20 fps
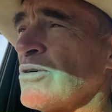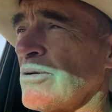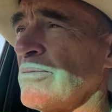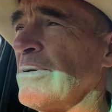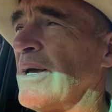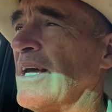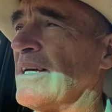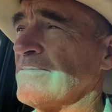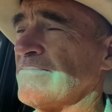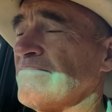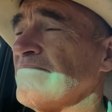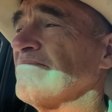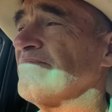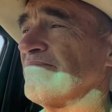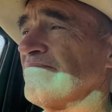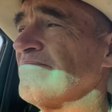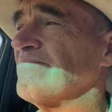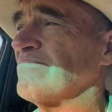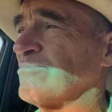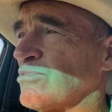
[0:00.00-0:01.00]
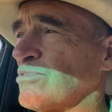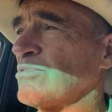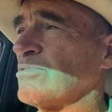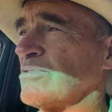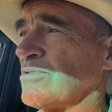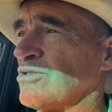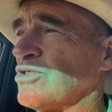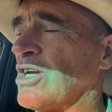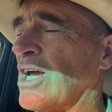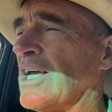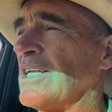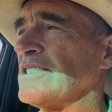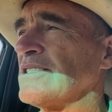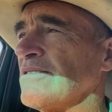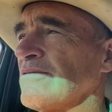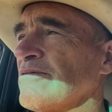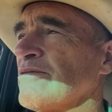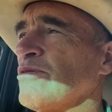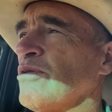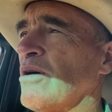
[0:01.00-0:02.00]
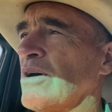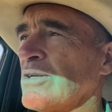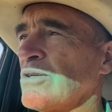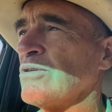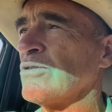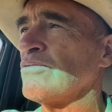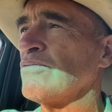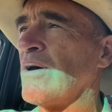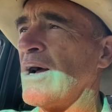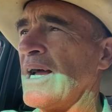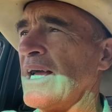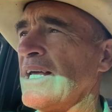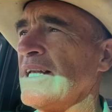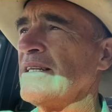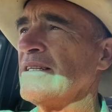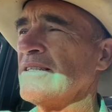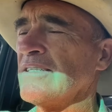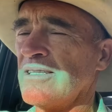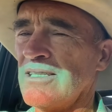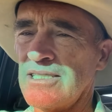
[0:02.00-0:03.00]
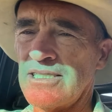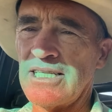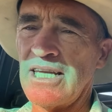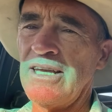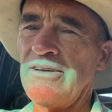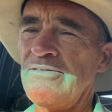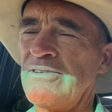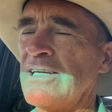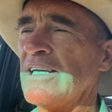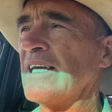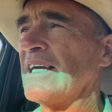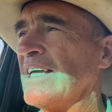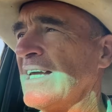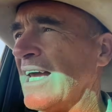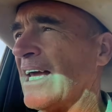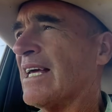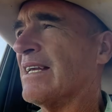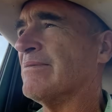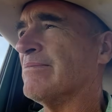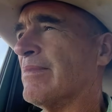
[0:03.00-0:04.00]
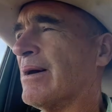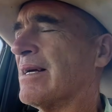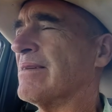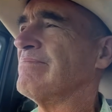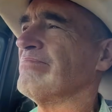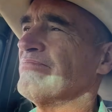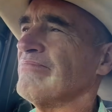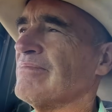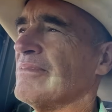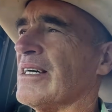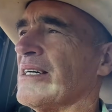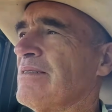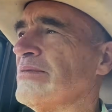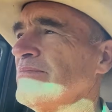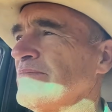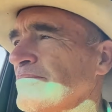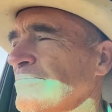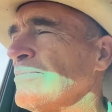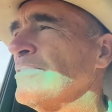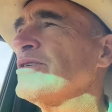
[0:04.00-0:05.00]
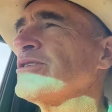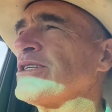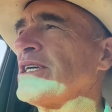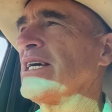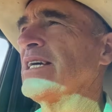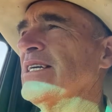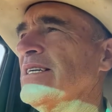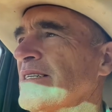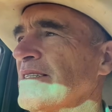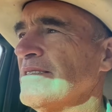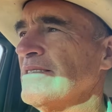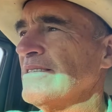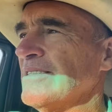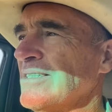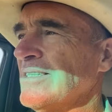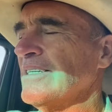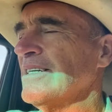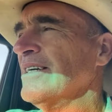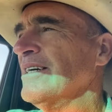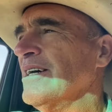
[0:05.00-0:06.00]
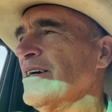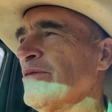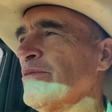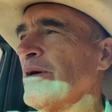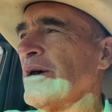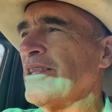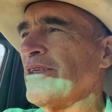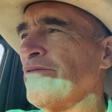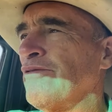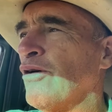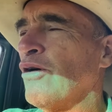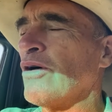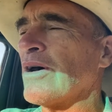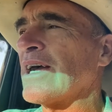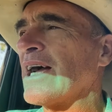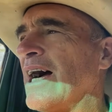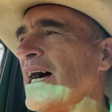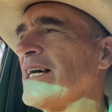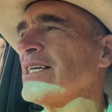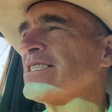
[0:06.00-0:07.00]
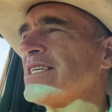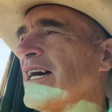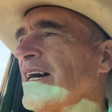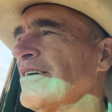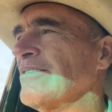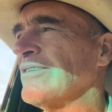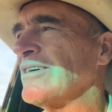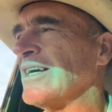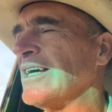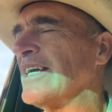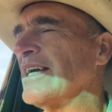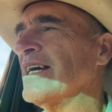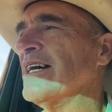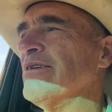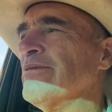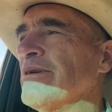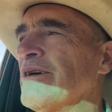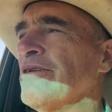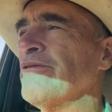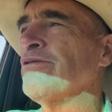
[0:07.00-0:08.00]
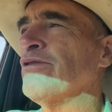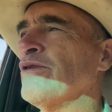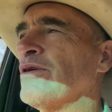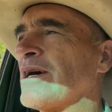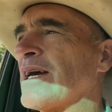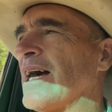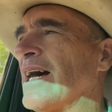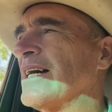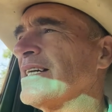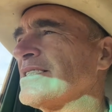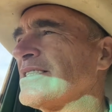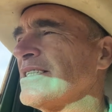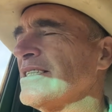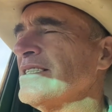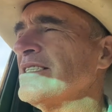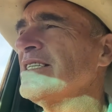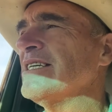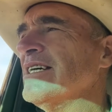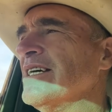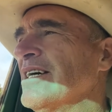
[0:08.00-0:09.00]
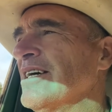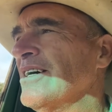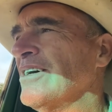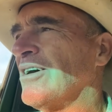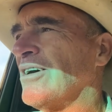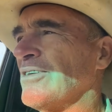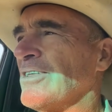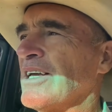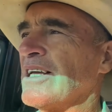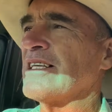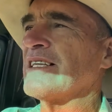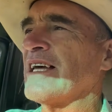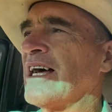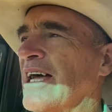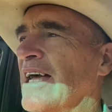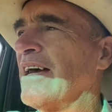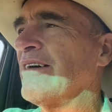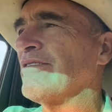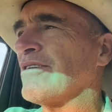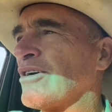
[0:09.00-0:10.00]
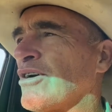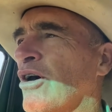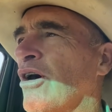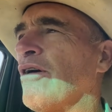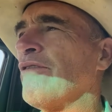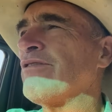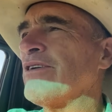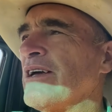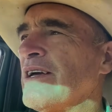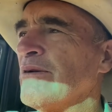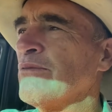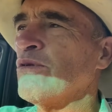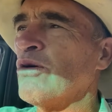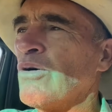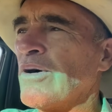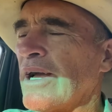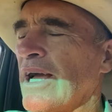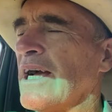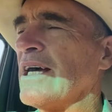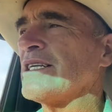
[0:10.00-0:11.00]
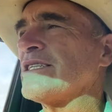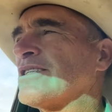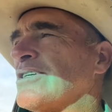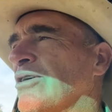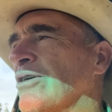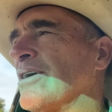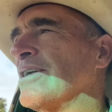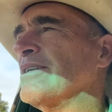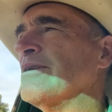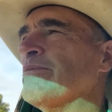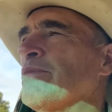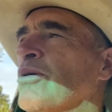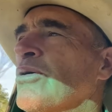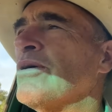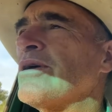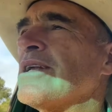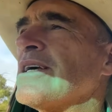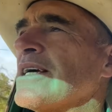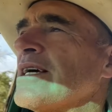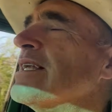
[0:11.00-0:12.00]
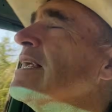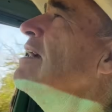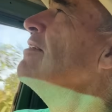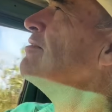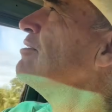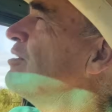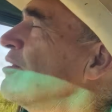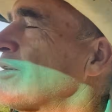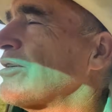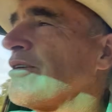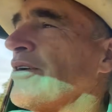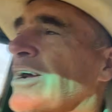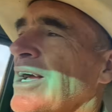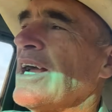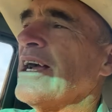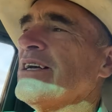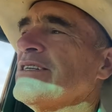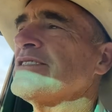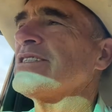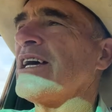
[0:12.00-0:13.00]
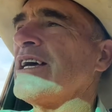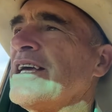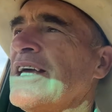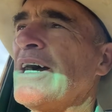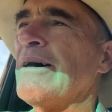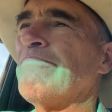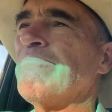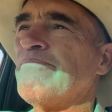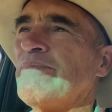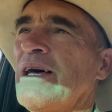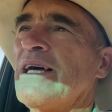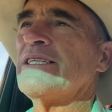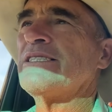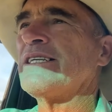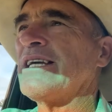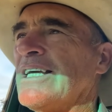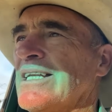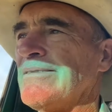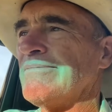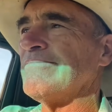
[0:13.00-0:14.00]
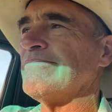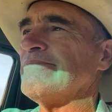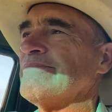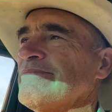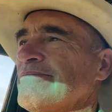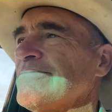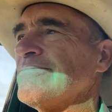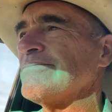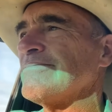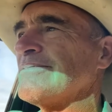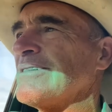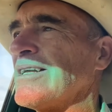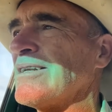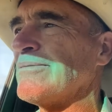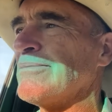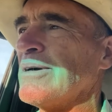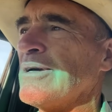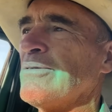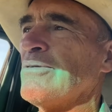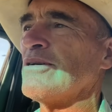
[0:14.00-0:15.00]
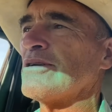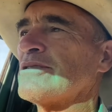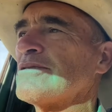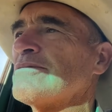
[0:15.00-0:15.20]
about chance of quite good rain this evening again, but well, we'll see. Weather forecast over here, weather forecasters I think they have a coffee and walk outside in the morning and have a look around and say, yep, that's it. That'll be what